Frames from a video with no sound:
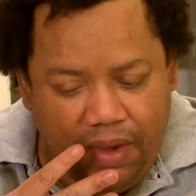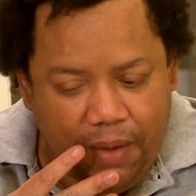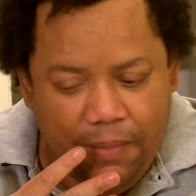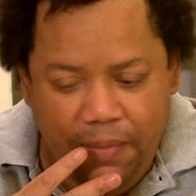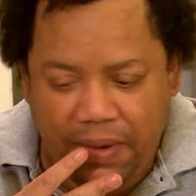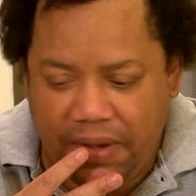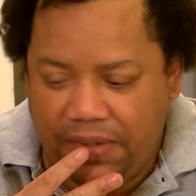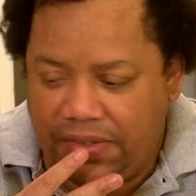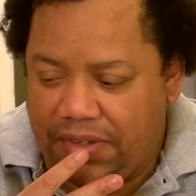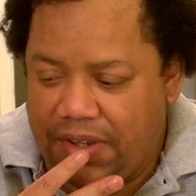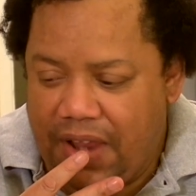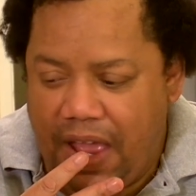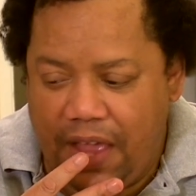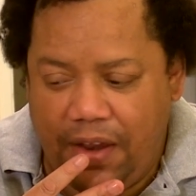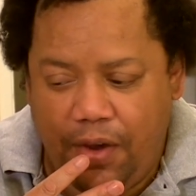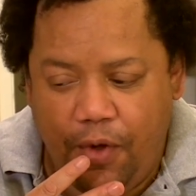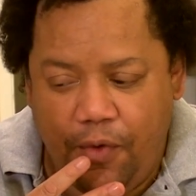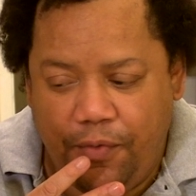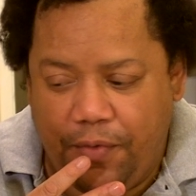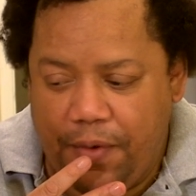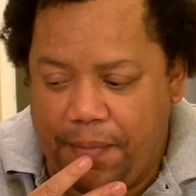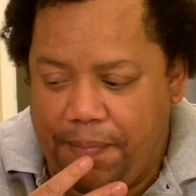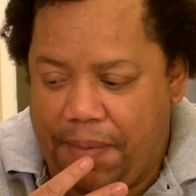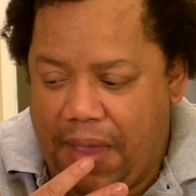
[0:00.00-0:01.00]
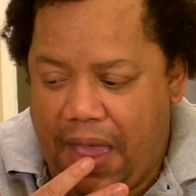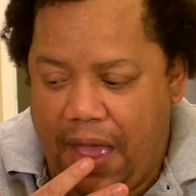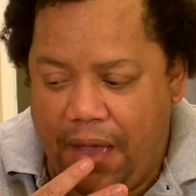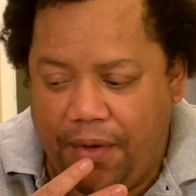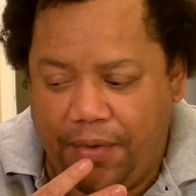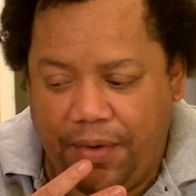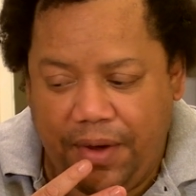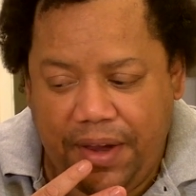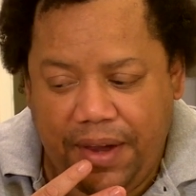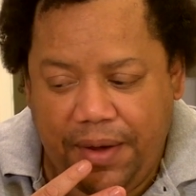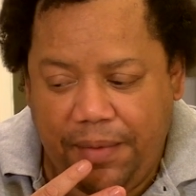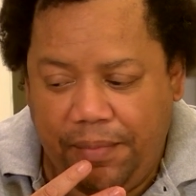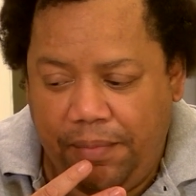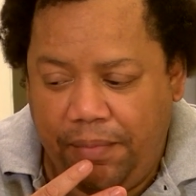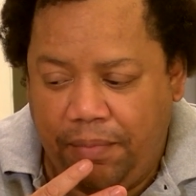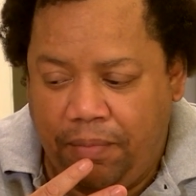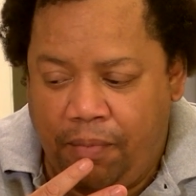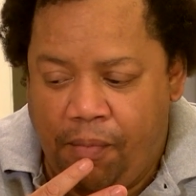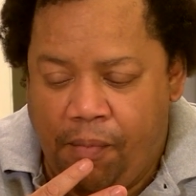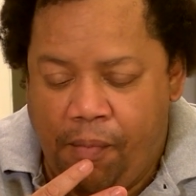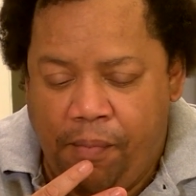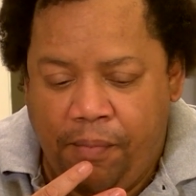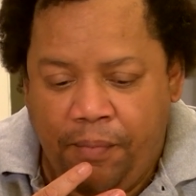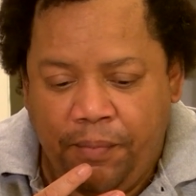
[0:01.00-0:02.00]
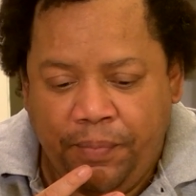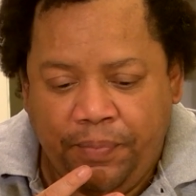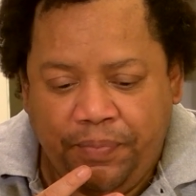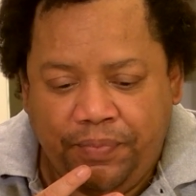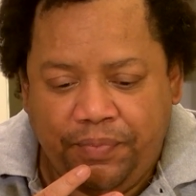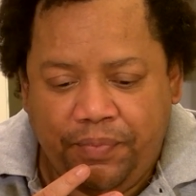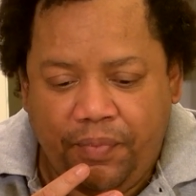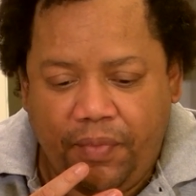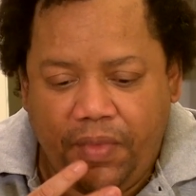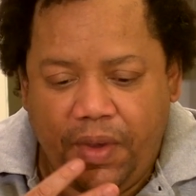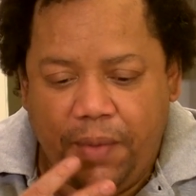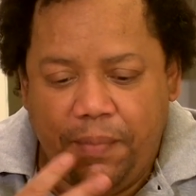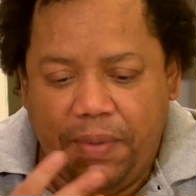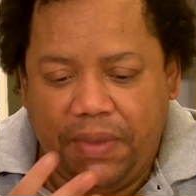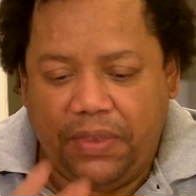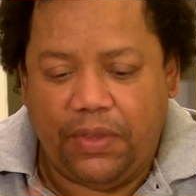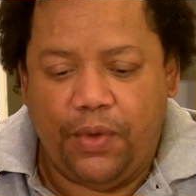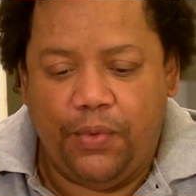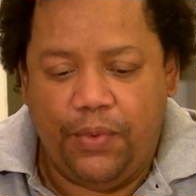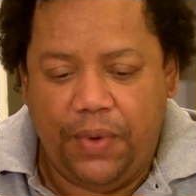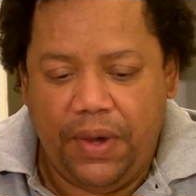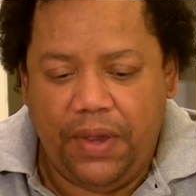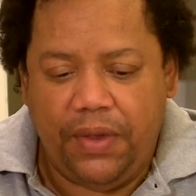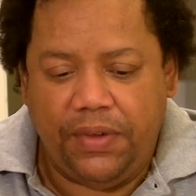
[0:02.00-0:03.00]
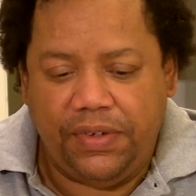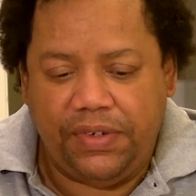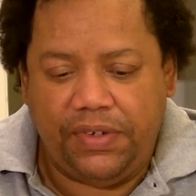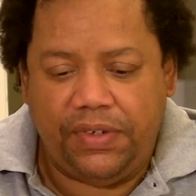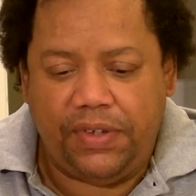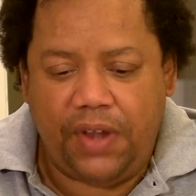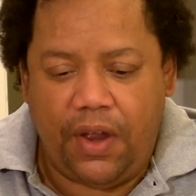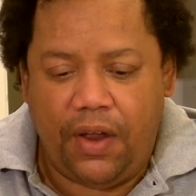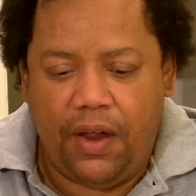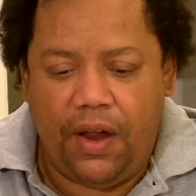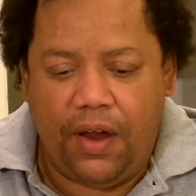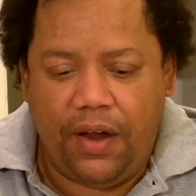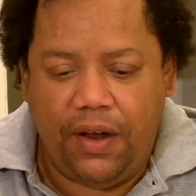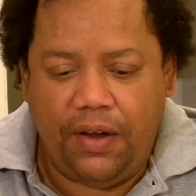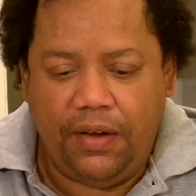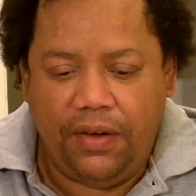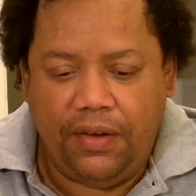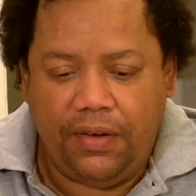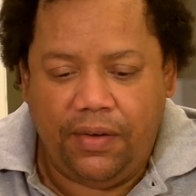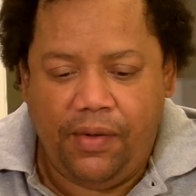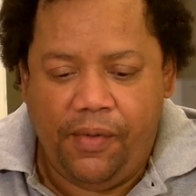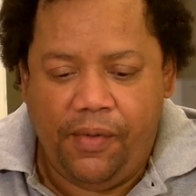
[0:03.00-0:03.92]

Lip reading: but it's not overpowering. But the real star